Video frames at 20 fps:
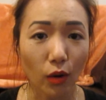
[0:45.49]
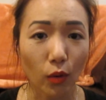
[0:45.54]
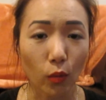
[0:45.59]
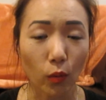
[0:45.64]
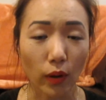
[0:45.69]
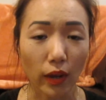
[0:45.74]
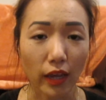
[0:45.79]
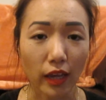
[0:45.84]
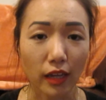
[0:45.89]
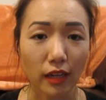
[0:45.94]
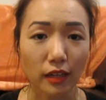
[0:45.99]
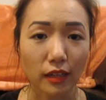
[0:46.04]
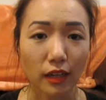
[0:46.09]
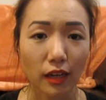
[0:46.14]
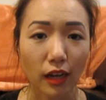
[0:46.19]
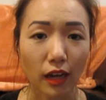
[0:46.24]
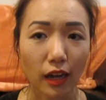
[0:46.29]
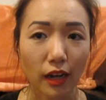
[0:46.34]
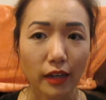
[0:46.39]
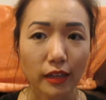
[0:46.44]
when
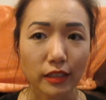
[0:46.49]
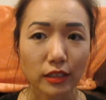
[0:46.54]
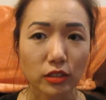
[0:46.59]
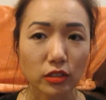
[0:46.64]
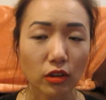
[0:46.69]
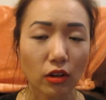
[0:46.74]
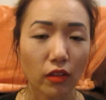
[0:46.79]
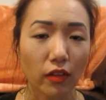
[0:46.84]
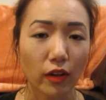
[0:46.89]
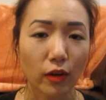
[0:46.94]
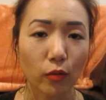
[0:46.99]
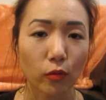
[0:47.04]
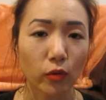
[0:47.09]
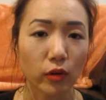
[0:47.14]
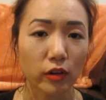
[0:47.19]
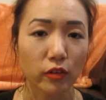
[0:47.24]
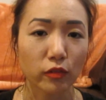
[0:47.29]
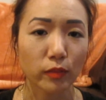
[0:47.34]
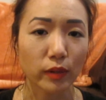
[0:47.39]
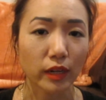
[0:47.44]
I saw that
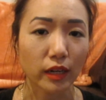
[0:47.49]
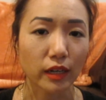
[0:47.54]
one of my